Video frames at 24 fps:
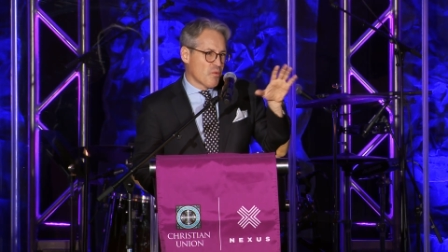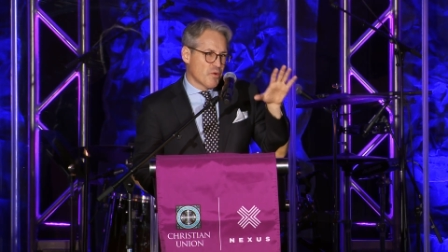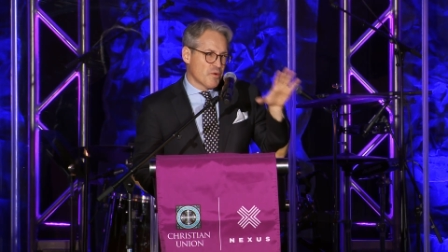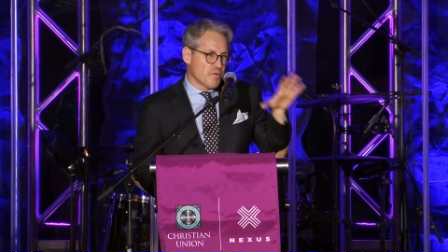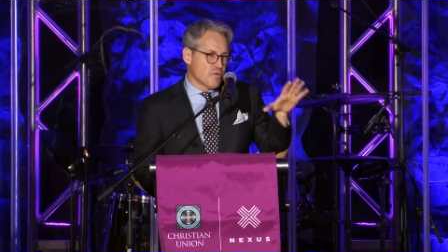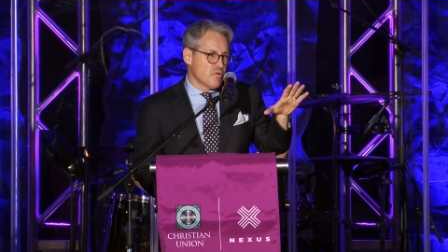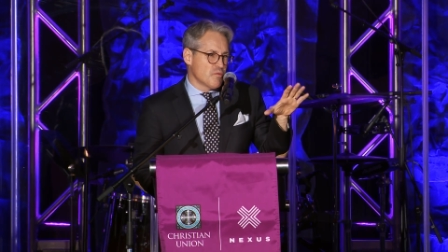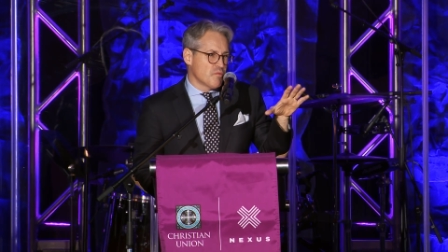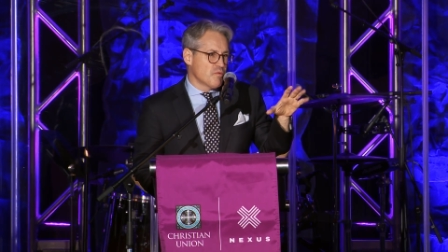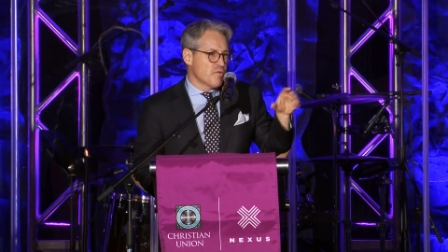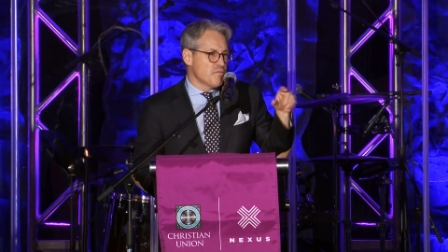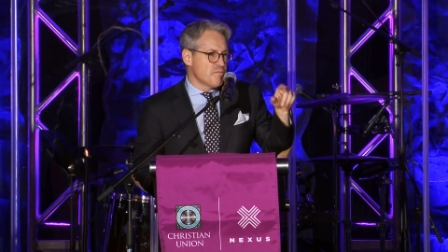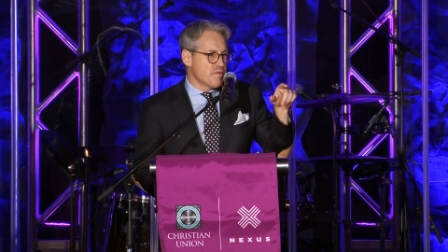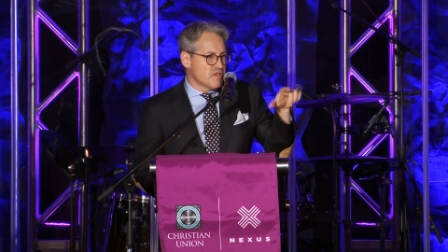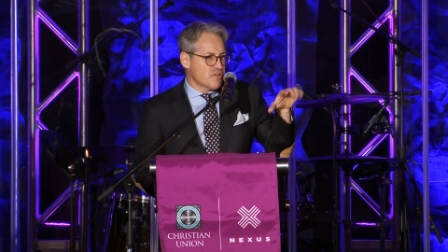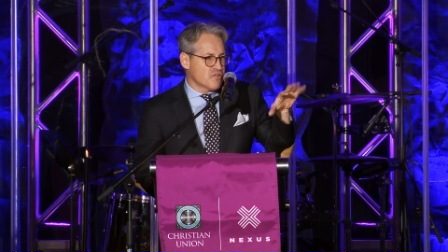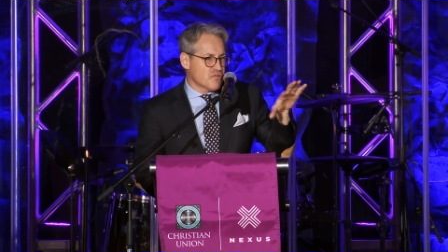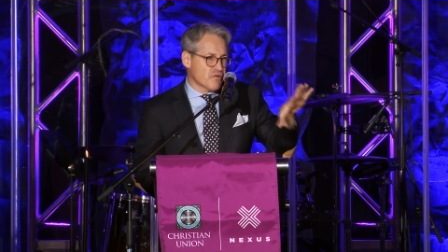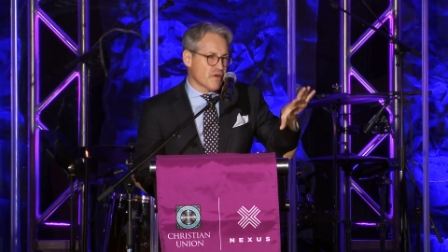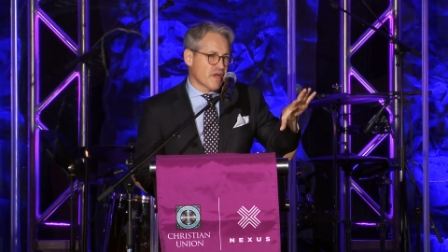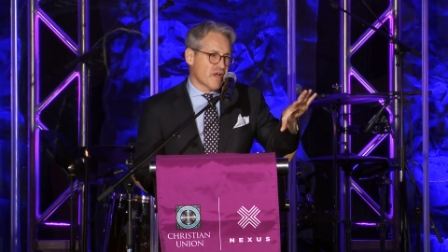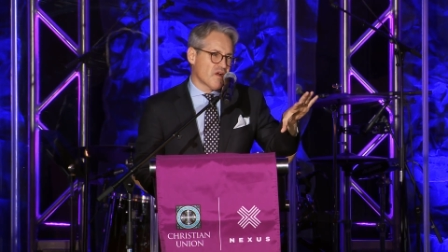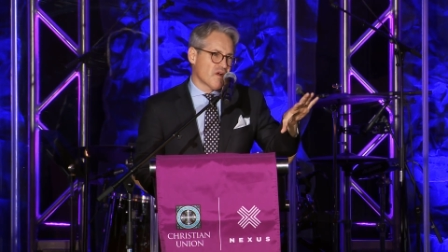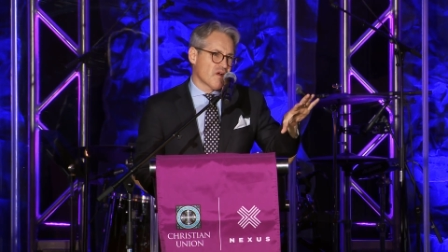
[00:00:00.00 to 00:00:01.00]
would you be
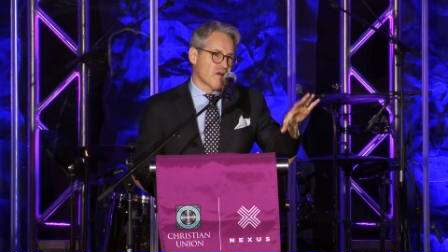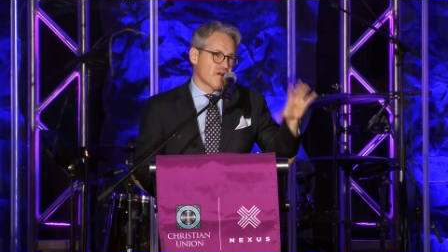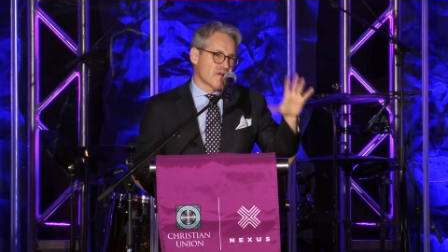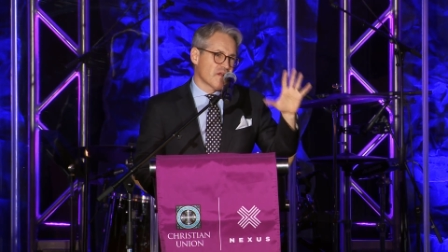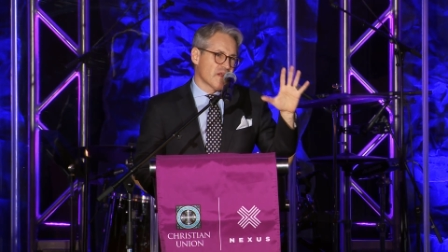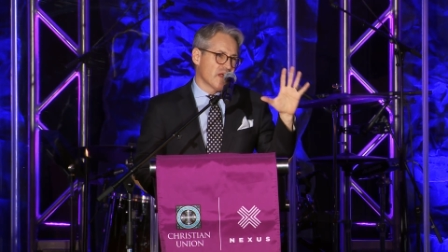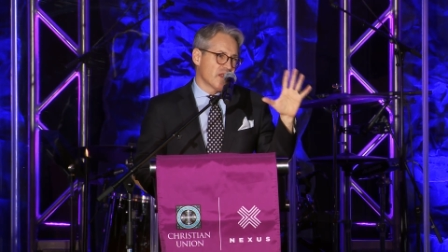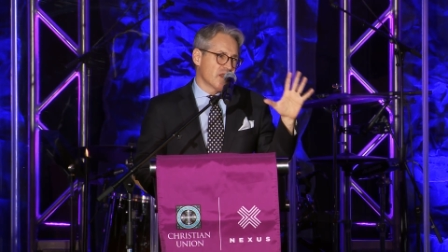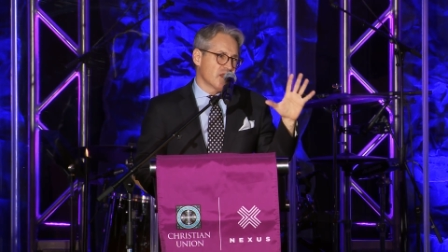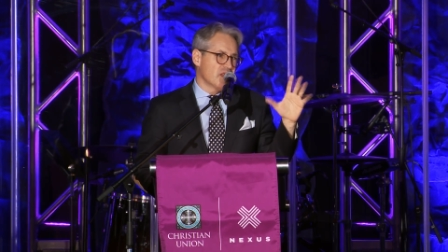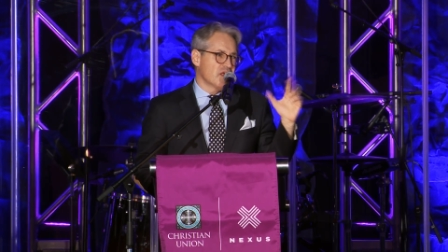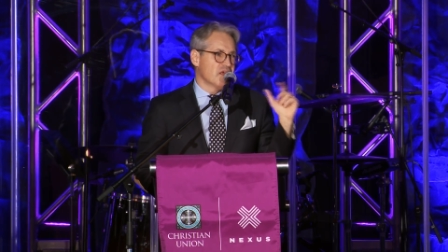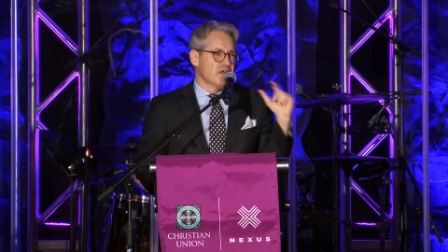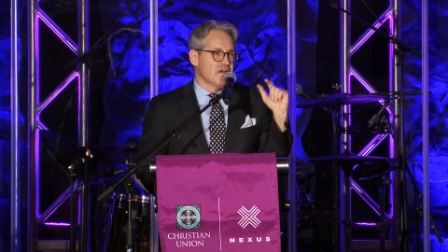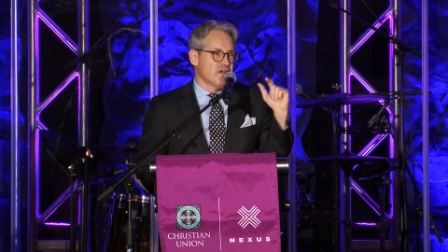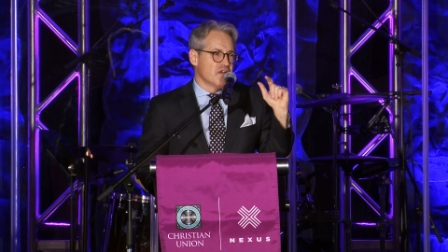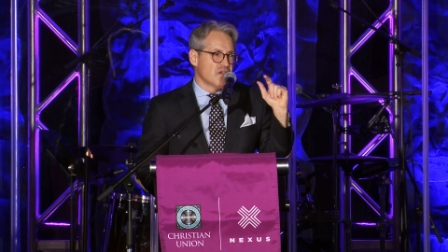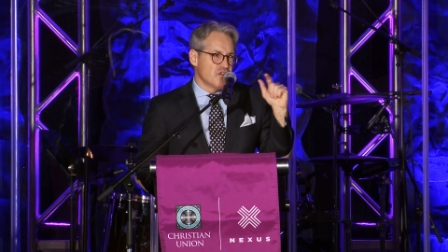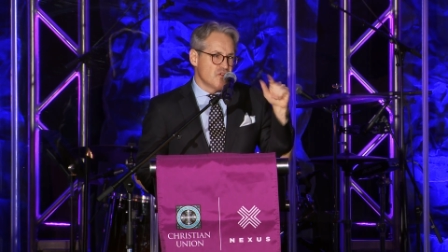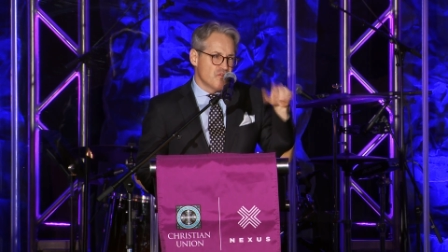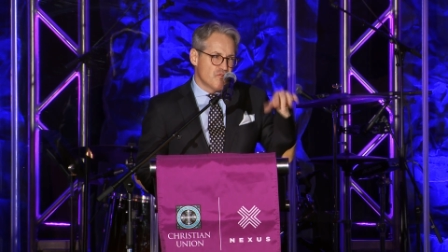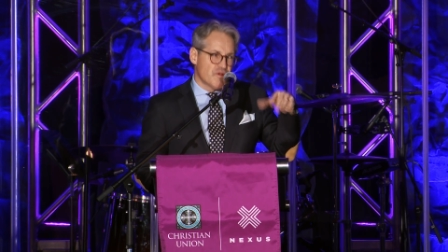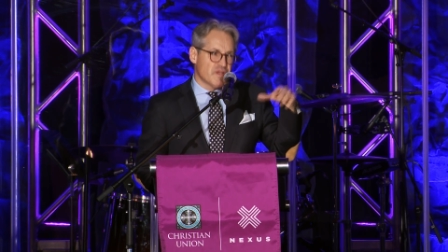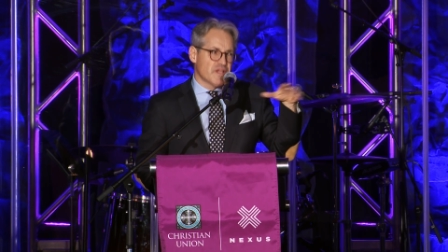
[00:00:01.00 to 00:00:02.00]
triggered and
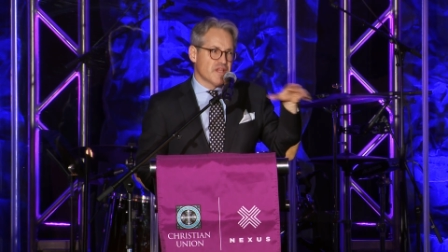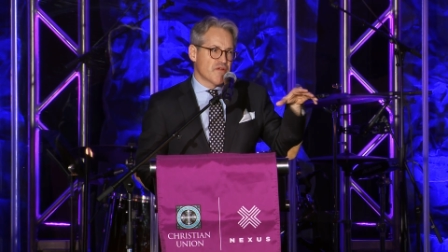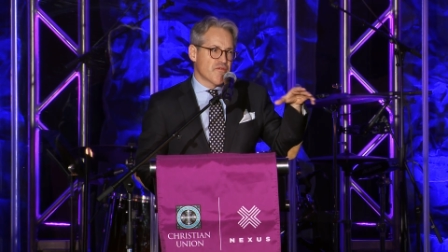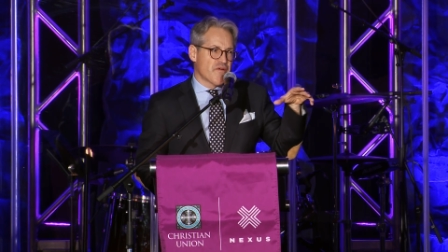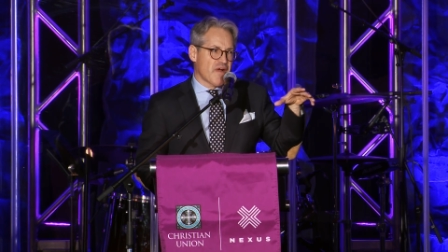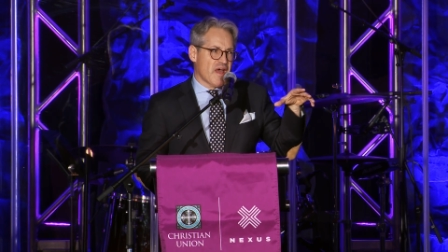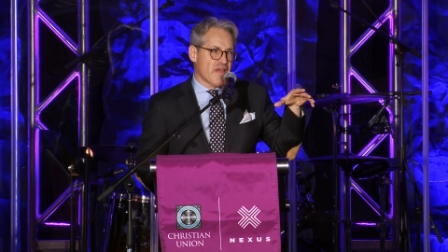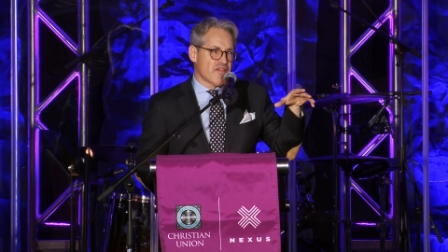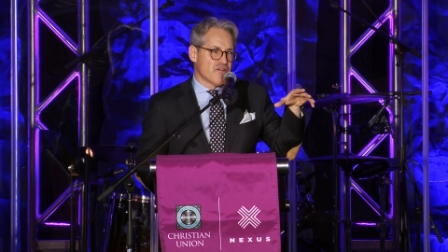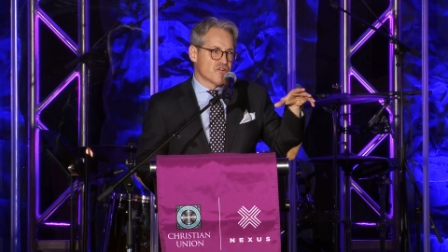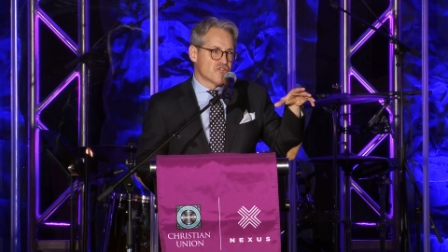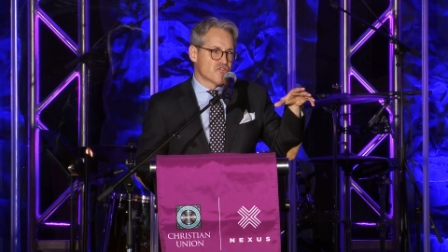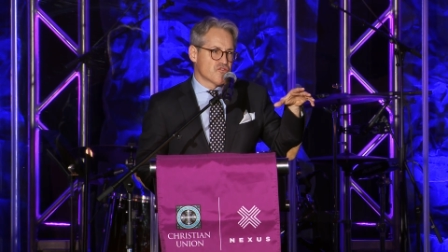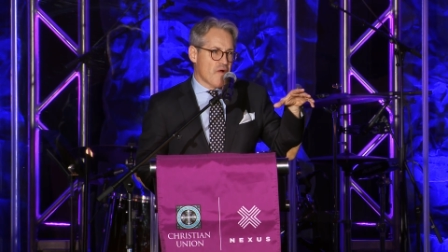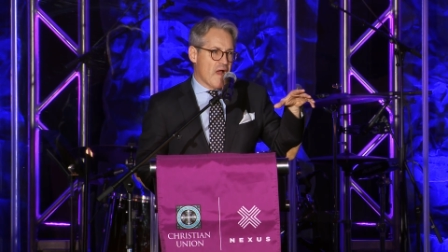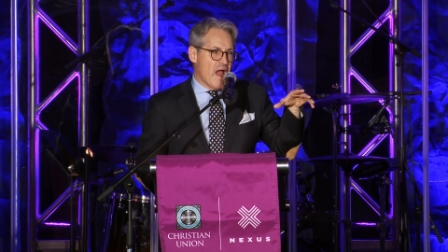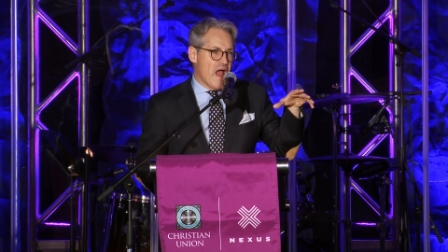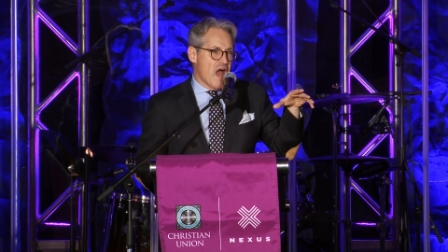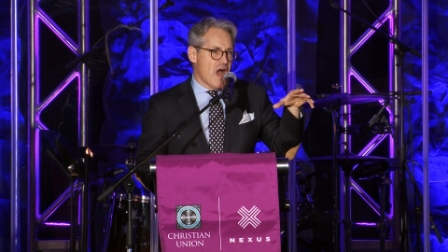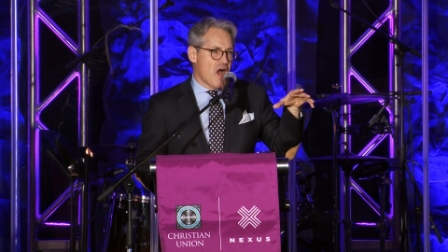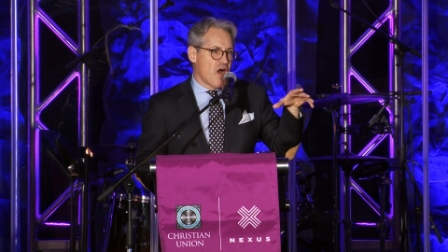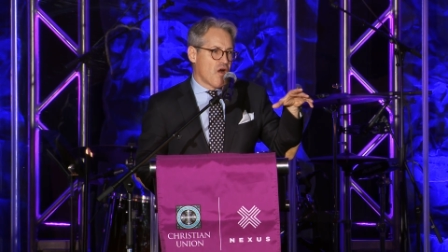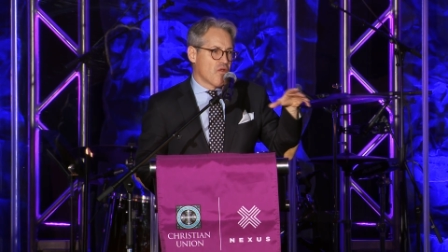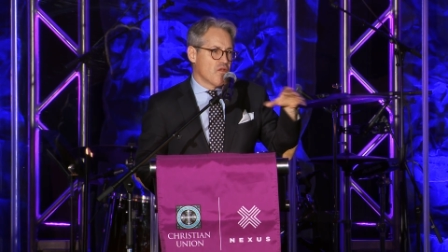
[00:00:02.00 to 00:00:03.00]
you'd really rather
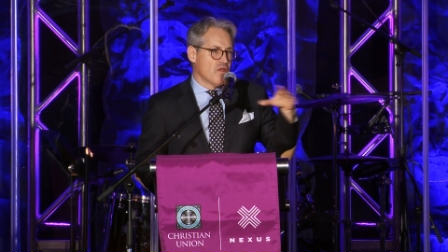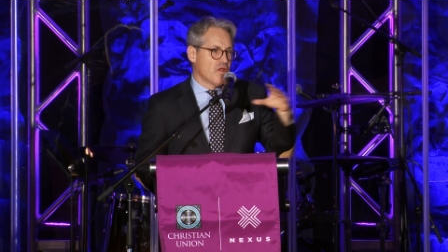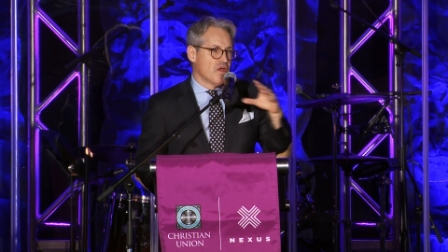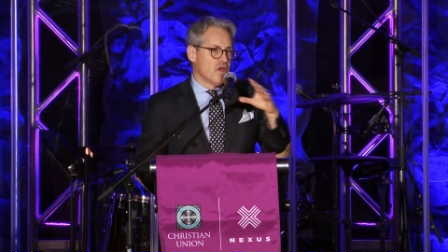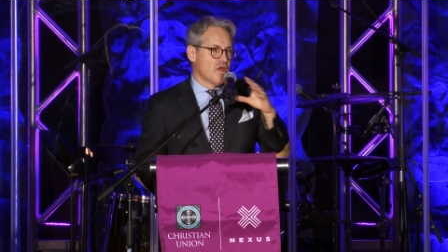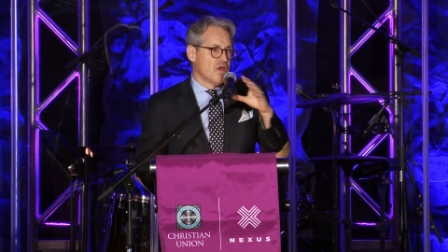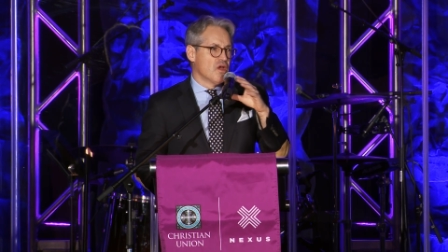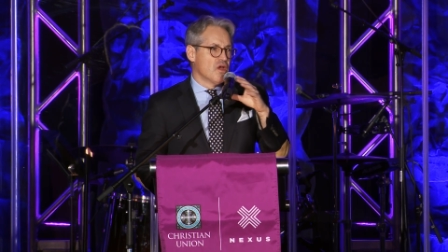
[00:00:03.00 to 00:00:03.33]
drown?